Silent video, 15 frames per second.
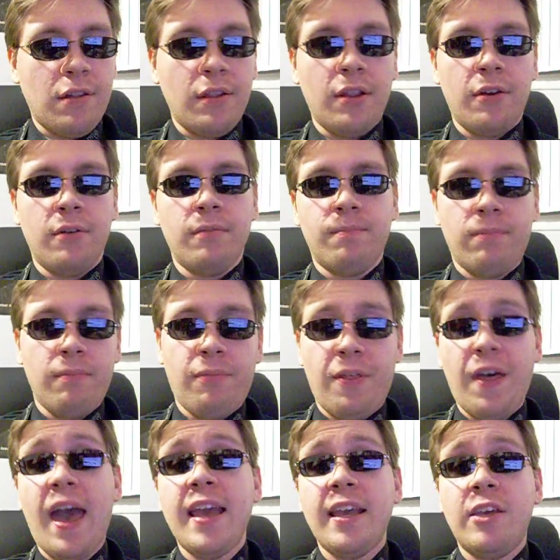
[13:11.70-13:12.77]
a little
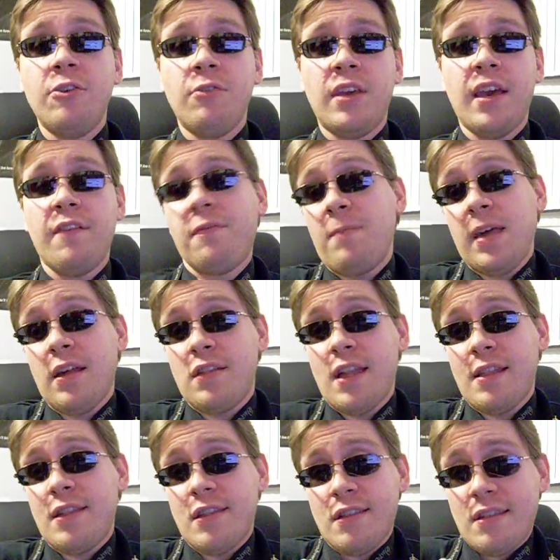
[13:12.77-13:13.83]
thank you gift because
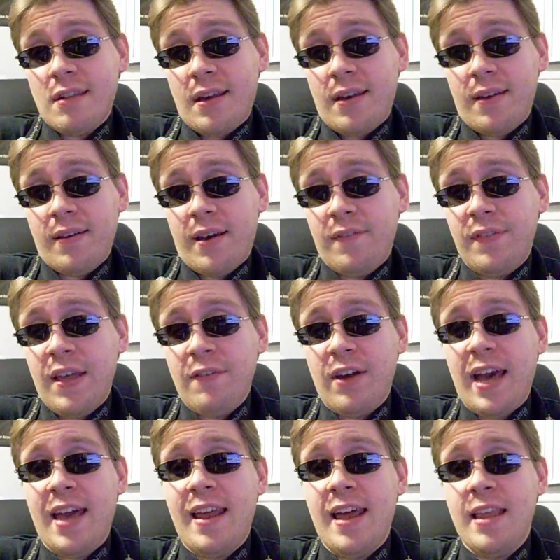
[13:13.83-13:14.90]
that's I've never
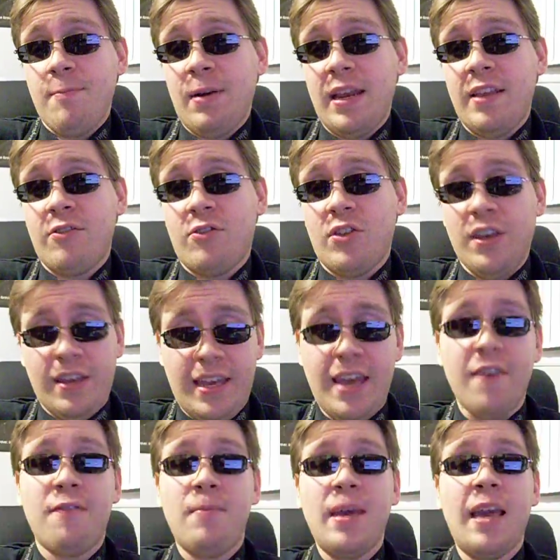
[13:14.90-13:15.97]
had anybody
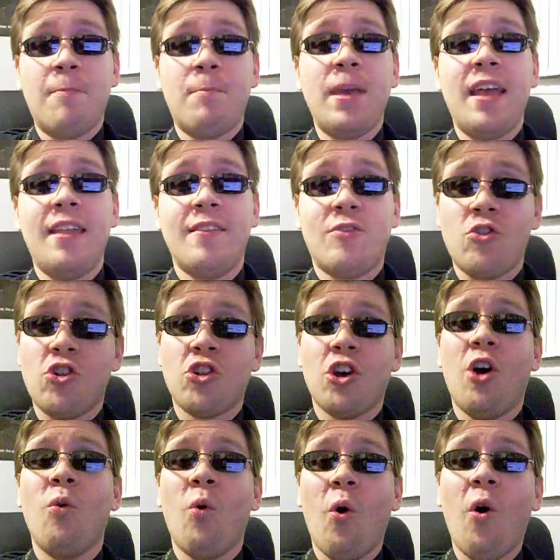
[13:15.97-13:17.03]
give me a pin to
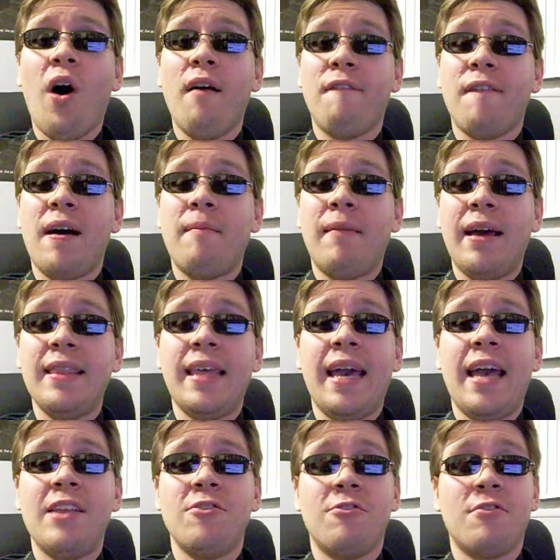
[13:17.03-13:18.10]
show off on my
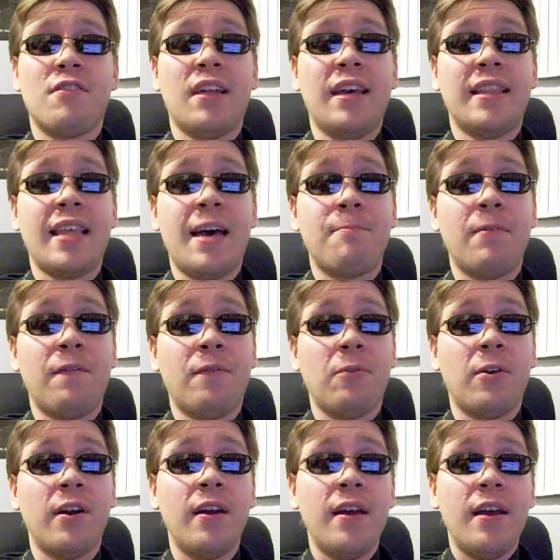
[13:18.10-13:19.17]
lanyards like that
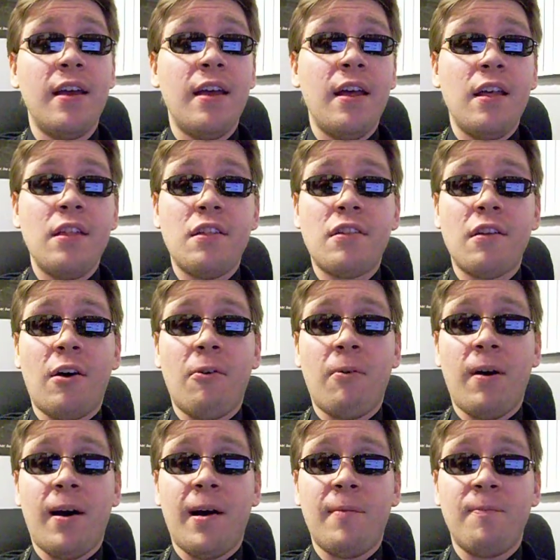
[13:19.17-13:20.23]
before.
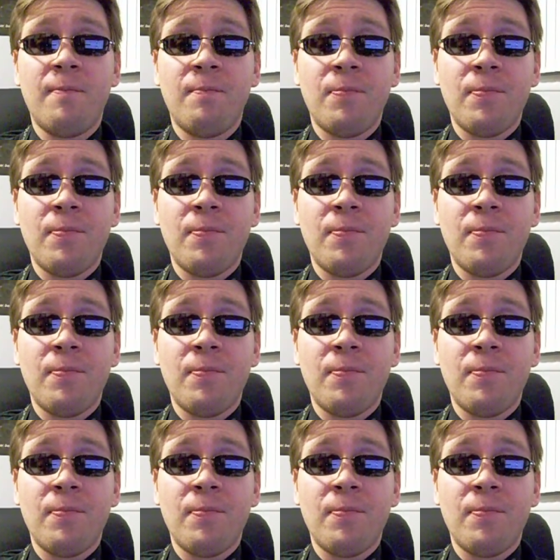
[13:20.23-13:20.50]
So